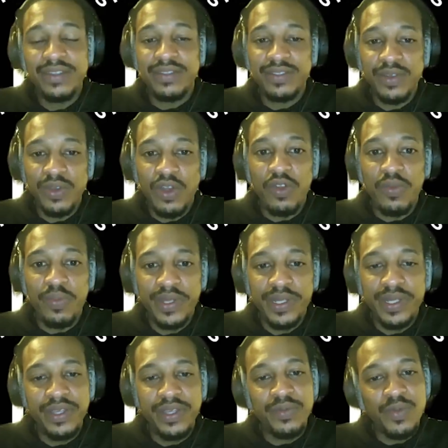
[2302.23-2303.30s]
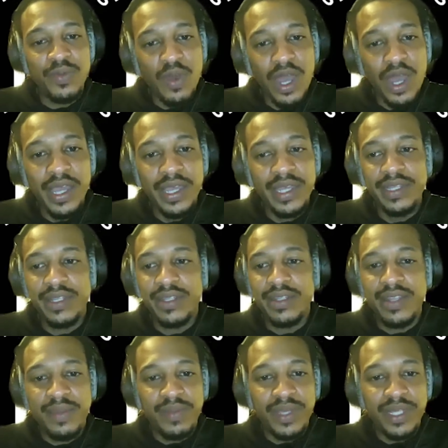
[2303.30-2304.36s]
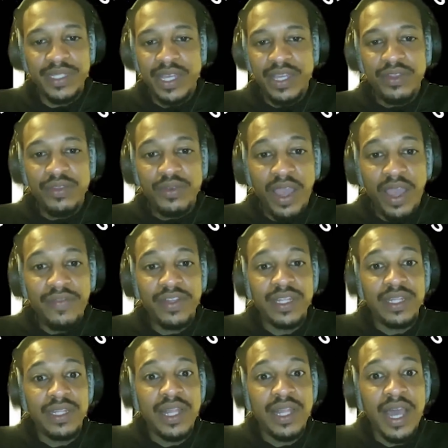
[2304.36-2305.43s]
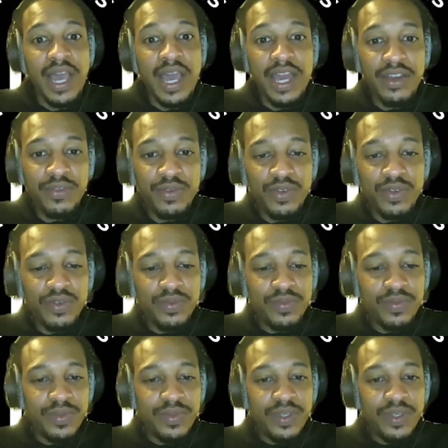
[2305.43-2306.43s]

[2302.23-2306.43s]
So open and wide, that means that you have a lot of room.